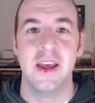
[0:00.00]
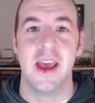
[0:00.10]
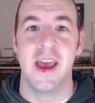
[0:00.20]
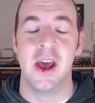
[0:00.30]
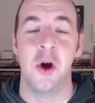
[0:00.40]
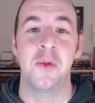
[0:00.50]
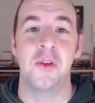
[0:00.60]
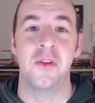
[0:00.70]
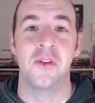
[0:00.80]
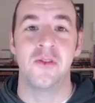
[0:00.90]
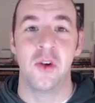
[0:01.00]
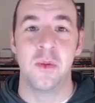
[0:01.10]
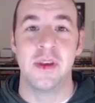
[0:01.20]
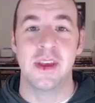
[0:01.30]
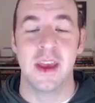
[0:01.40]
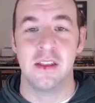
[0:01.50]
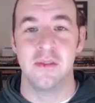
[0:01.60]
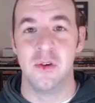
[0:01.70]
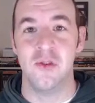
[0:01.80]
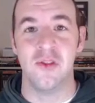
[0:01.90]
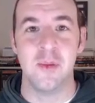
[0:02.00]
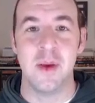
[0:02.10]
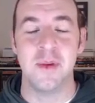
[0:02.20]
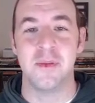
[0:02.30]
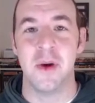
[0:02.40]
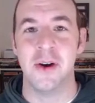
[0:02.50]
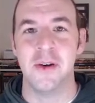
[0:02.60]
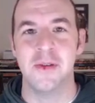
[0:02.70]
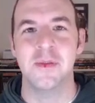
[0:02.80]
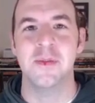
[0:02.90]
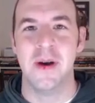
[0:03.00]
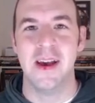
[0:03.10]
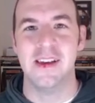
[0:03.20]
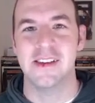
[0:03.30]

and I hope you'll join me again in the future, maybe tomorrow. Bye.